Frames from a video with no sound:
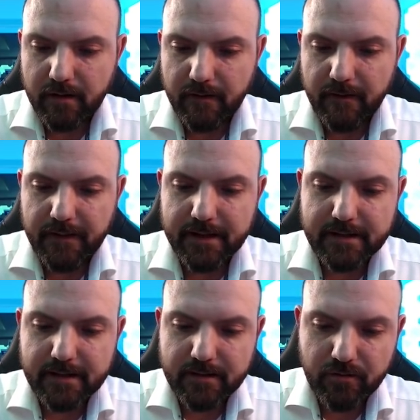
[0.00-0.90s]

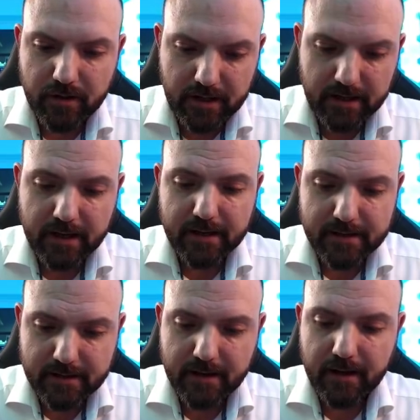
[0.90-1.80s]
This is really
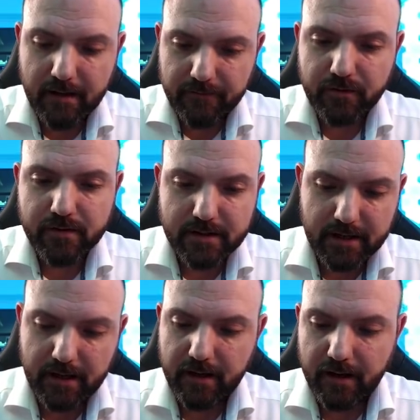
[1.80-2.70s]
nice, I have to
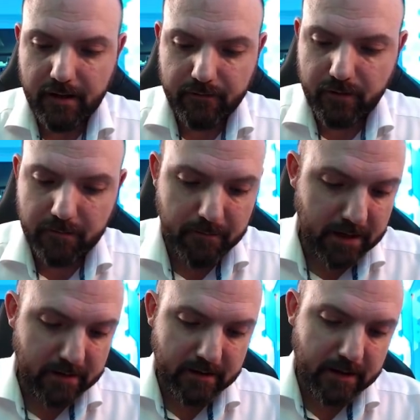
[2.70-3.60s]
say. I have to
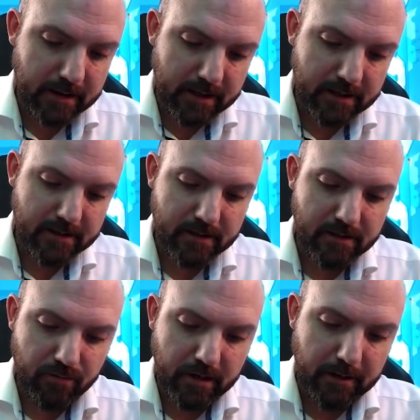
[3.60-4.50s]
admit, this
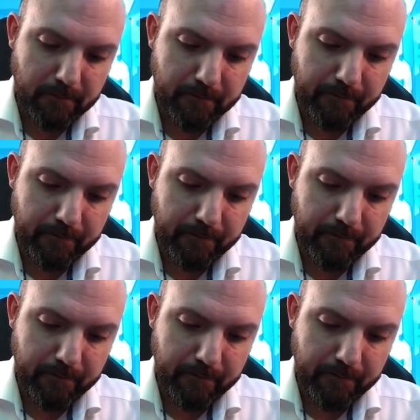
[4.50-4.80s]
is really